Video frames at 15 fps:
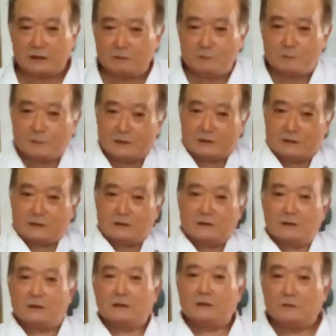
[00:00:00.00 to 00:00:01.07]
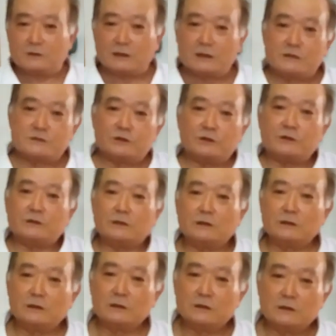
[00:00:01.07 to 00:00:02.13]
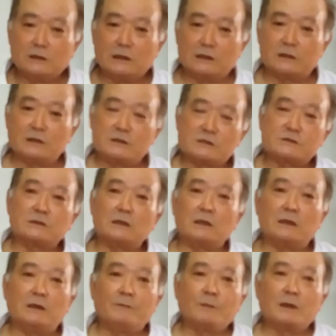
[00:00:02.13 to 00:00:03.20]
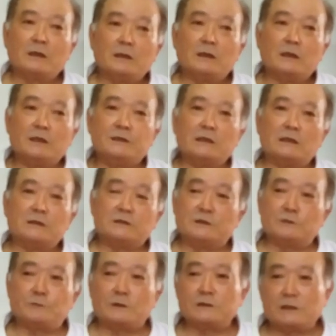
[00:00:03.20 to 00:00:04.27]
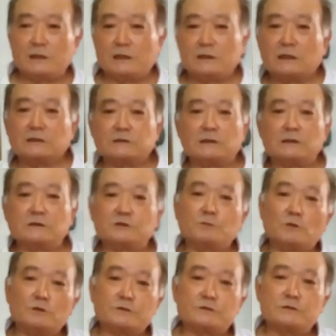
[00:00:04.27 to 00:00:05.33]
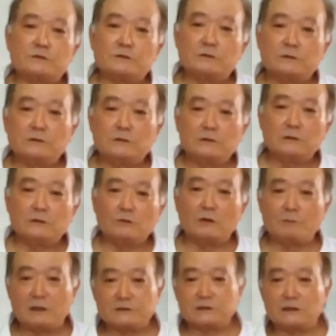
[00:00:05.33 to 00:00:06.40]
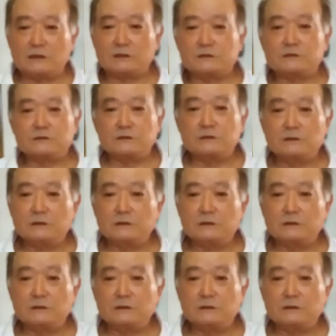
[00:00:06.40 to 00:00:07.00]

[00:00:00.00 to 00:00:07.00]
Everybody, you can enjoy. I think this is different than any other sports or martial arts.